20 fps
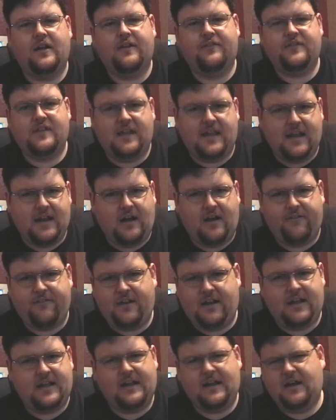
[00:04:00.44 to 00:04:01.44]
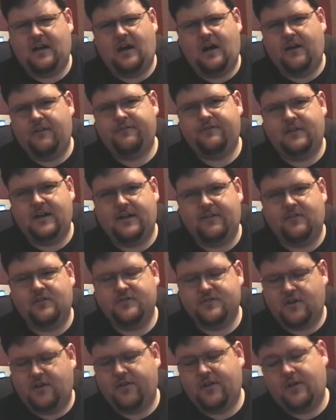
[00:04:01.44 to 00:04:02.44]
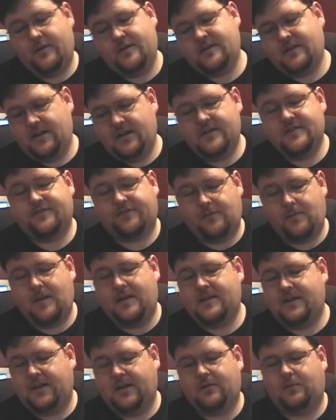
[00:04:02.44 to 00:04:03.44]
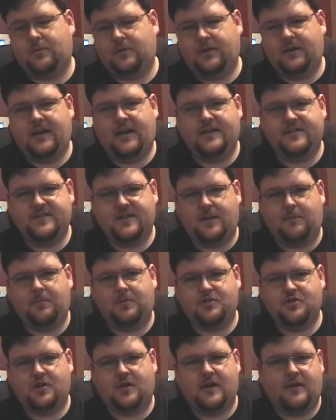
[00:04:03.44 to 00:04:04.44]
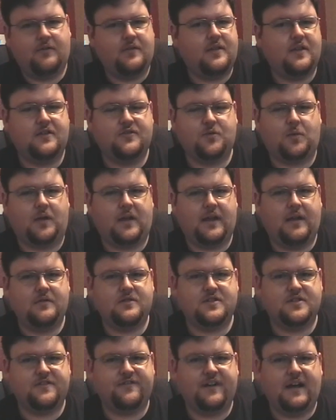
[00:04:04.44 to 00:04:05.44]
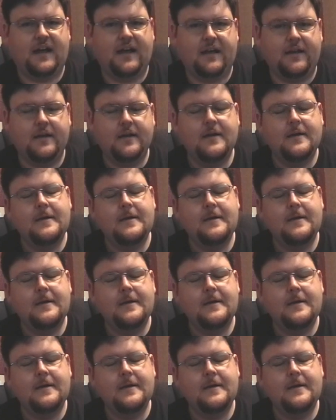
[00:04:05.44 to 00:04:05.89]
enough to get off any kind of off flavors, although it is fermenting at a really nice temperature and everything's working out just fine.